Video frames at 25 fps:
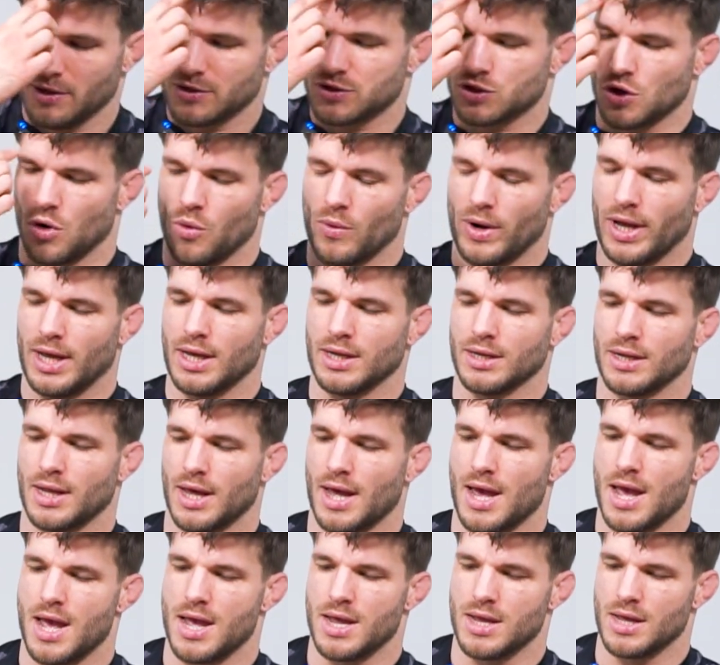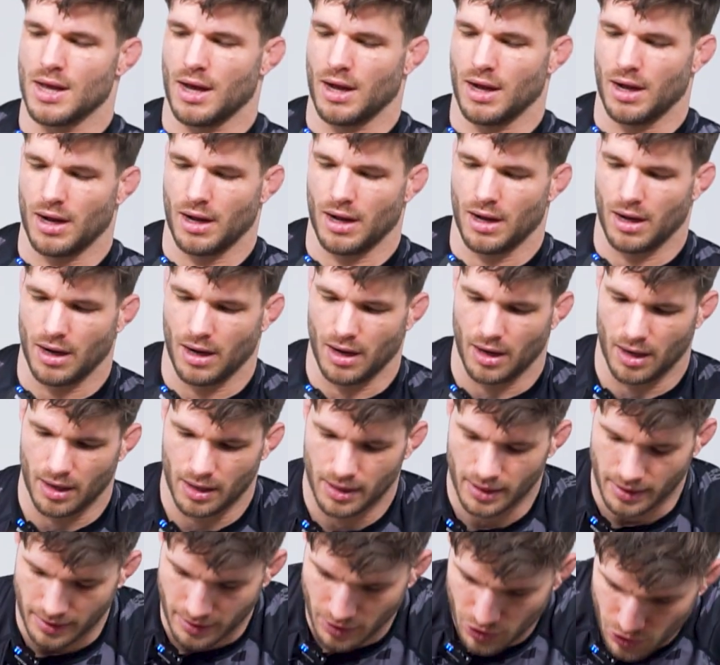So in a
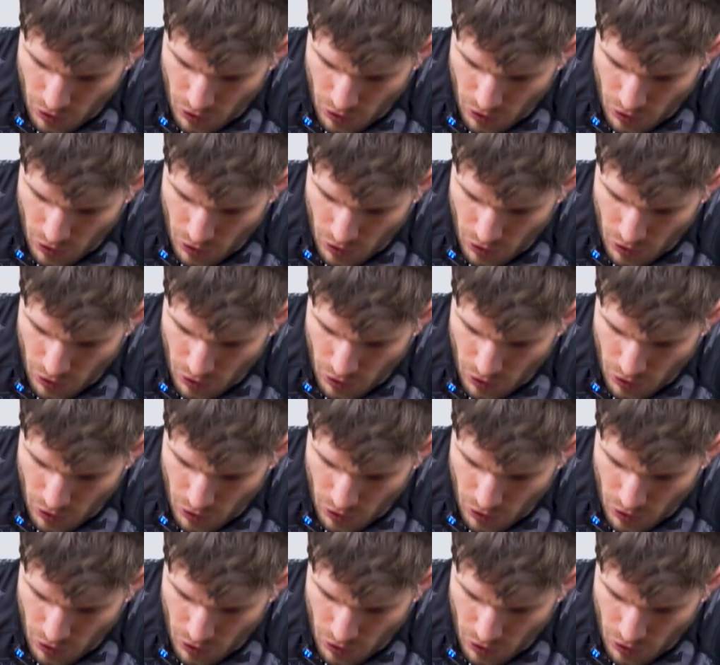knee